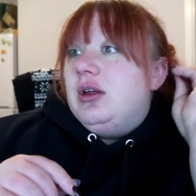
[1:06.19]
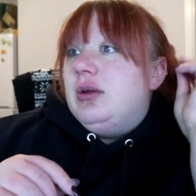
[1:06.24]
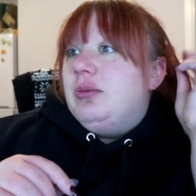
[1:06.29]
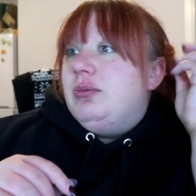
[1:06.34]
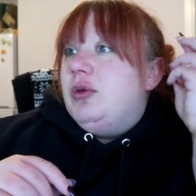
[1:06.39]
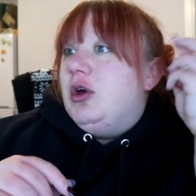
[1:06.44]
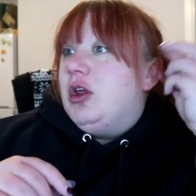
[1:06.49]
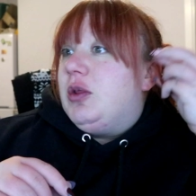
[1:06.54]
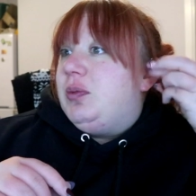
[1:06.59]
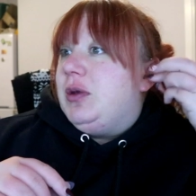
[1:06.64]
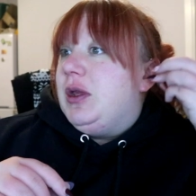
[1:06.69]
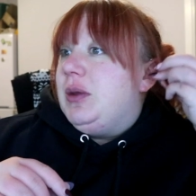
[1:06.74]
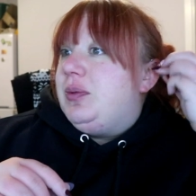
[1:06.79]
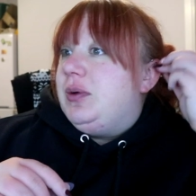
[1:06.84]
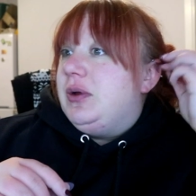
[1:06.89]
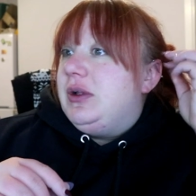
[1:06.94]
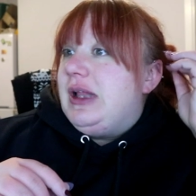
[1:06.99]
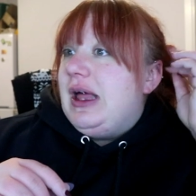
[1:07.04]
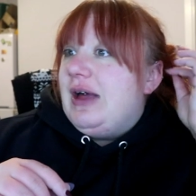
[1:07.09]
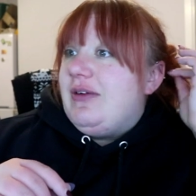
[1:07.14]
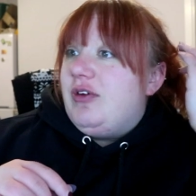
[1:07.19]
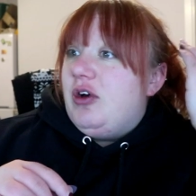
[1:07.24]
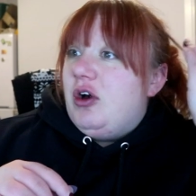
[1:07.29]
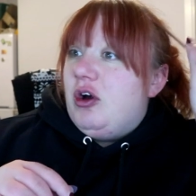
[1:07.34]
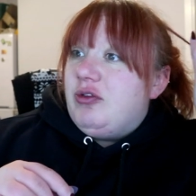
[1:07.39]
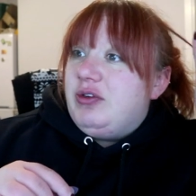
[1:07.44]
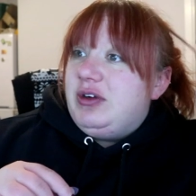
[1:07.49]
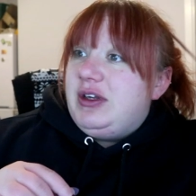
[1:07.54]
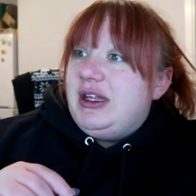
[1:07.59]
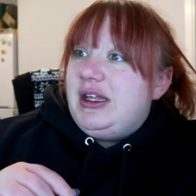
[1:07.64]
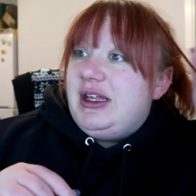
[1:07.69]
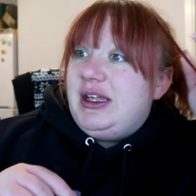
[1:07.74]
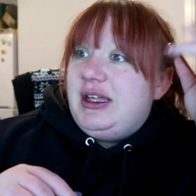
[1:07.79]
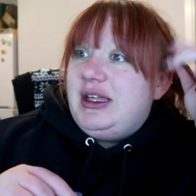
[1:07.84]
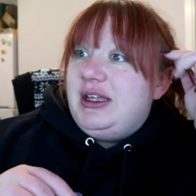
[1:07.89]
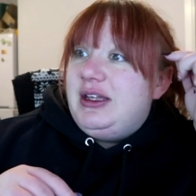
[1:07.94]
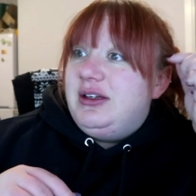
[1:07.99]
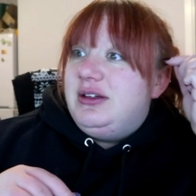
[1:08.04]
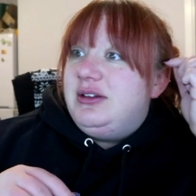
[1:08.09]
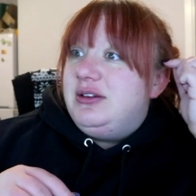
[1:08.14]
Most people have
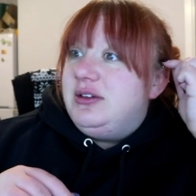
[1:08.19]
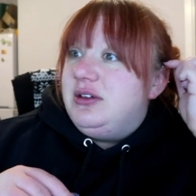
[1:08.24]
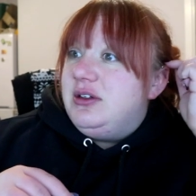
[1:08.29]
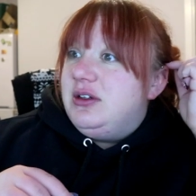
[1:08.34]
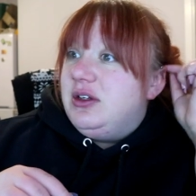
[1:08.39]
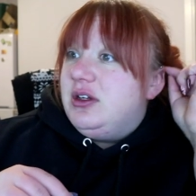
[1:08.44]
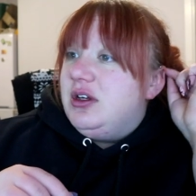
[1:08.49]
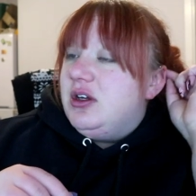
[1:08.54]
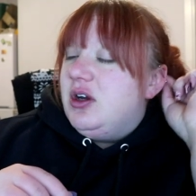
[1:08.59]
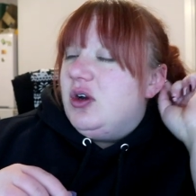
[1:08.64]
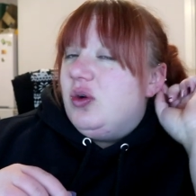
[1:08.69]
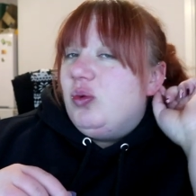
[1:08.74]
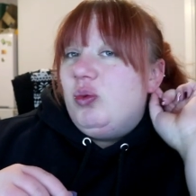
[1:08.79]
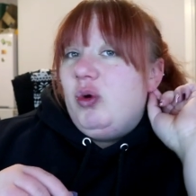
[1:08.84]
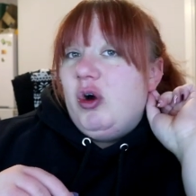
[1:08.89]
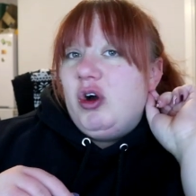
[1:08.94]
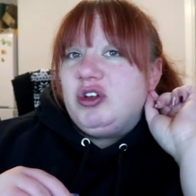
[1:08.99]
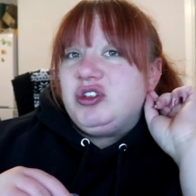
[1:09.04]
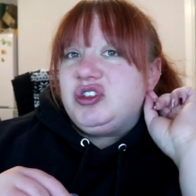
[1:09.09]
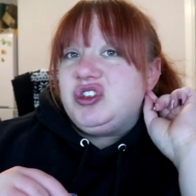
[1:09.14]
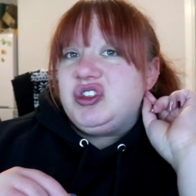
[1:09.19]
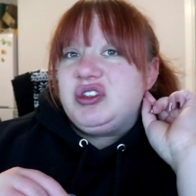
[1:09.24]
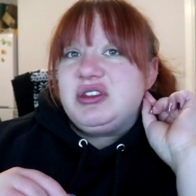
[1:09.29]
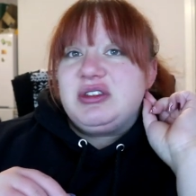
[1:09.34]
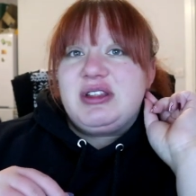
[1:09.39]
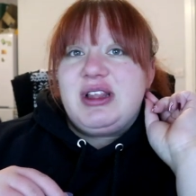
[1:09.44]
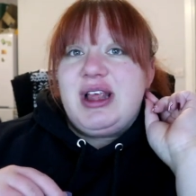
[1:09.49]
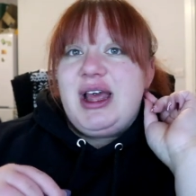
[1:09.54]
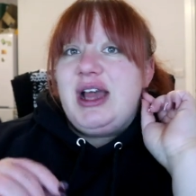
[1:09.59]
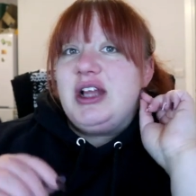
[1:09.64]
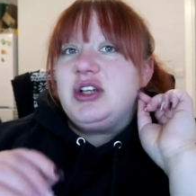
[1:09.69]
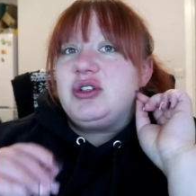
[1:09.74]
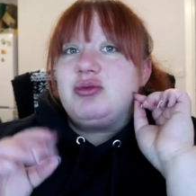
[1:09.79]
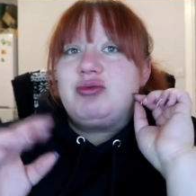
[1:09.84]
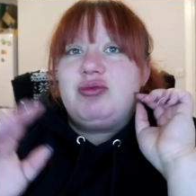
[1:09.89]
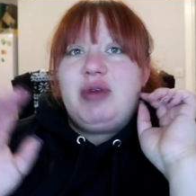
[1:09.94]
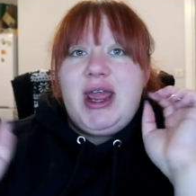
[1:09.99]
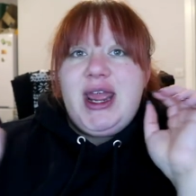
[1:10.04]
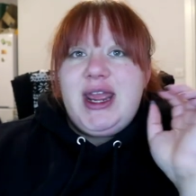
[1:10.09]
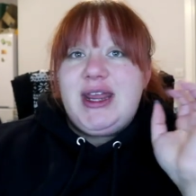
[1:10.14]
already watched slash
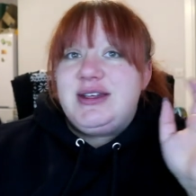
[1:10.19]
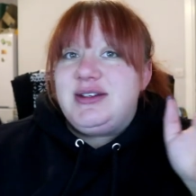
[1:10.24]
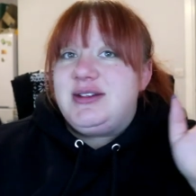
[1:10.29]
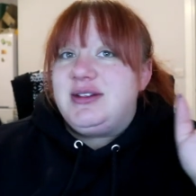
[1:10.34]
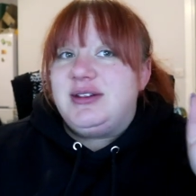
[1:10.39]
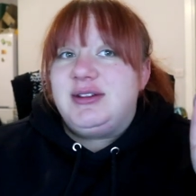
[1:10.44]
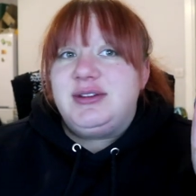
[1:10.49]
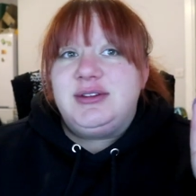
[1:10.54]
read